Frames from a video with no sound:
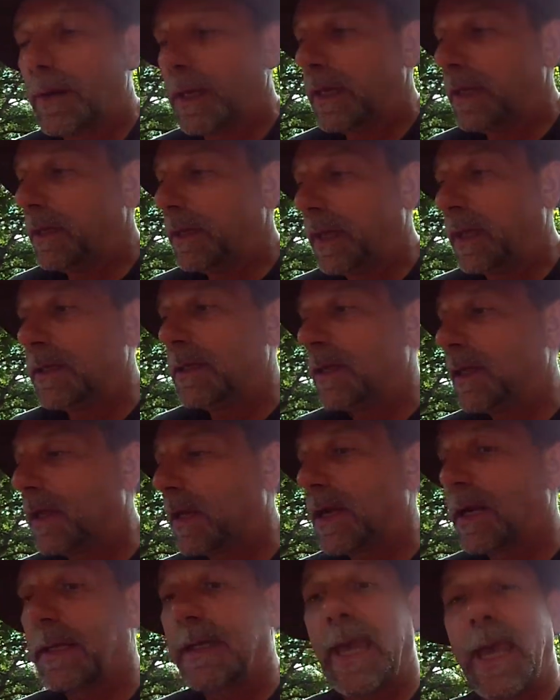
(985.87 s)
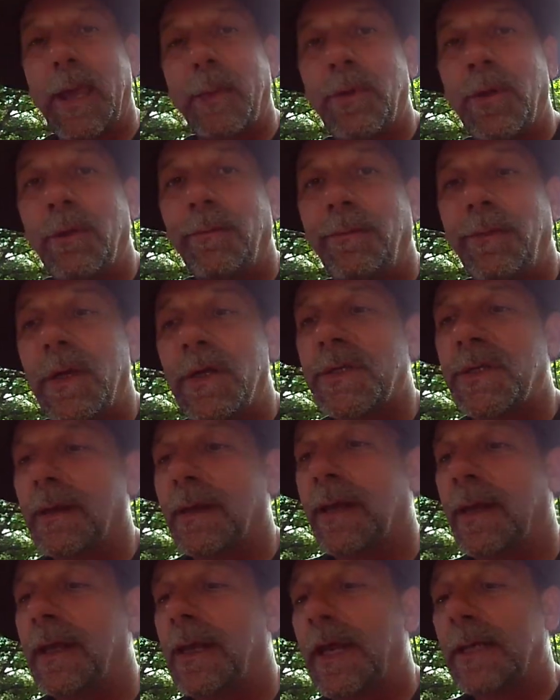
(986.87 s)
he did a lot of camping and fishing,
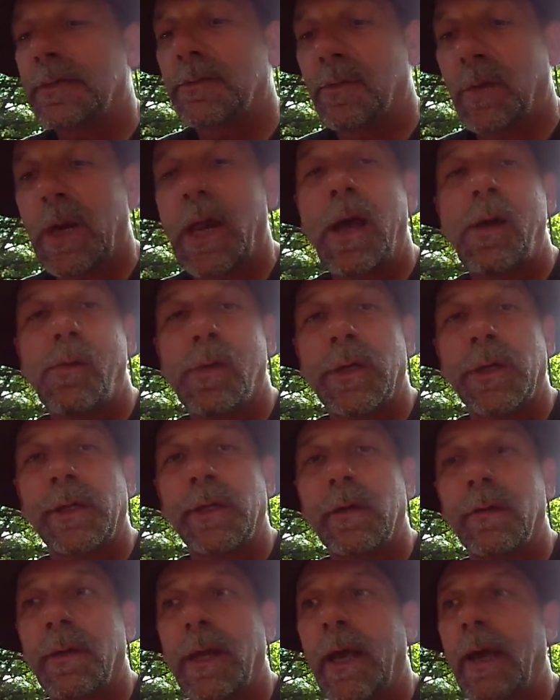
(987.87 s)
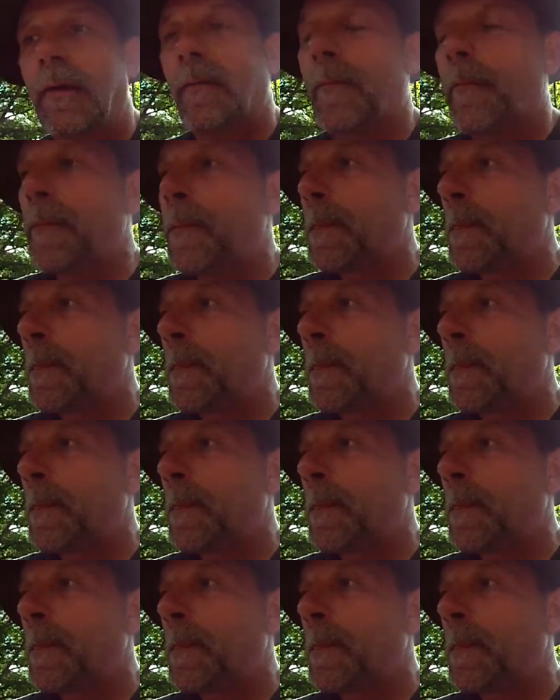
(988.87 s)
and that's what I want to do now.